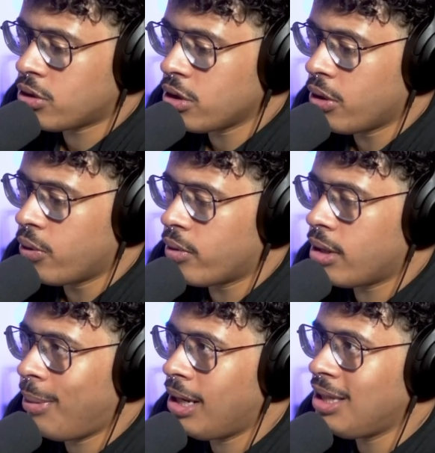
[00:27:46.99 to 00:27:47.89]
So
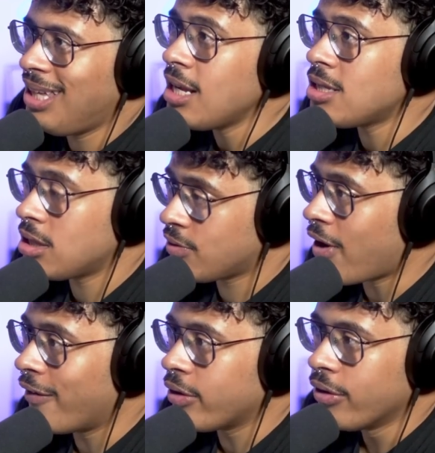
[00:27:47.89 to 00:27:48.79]
I mean, yeast is
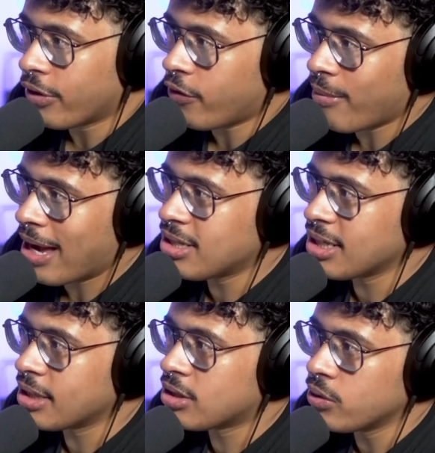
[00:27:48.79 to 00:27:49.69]
very good for
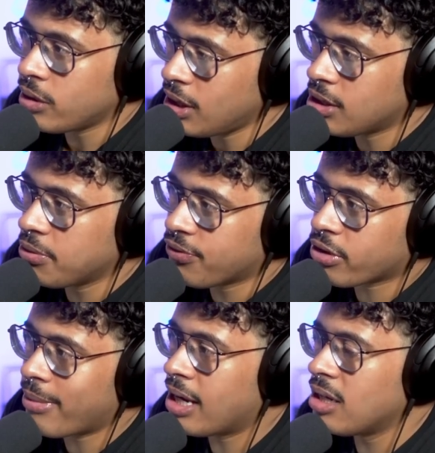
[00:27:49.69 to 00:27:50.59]
fermenting. So yeast will
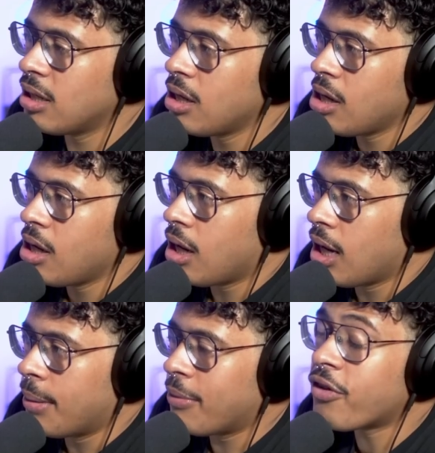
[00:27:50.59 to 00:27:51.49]
ferment.
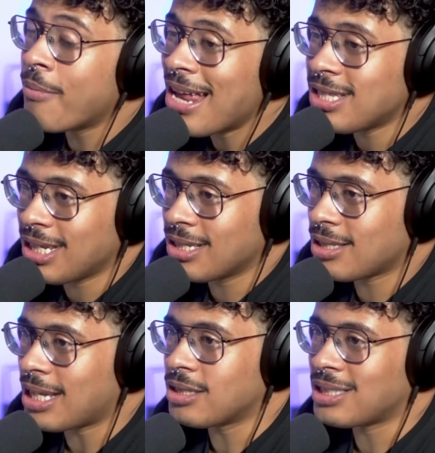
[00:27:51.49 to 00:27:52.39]
Um, fermenting is
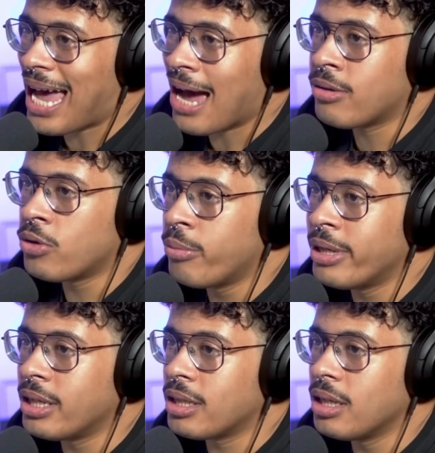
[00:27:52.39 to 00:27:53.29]
essentially
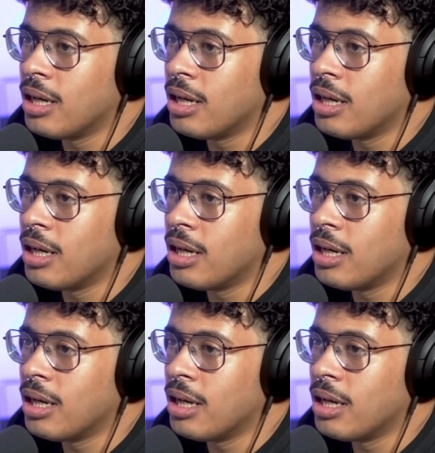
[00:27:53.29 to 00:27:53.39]
anaerobic.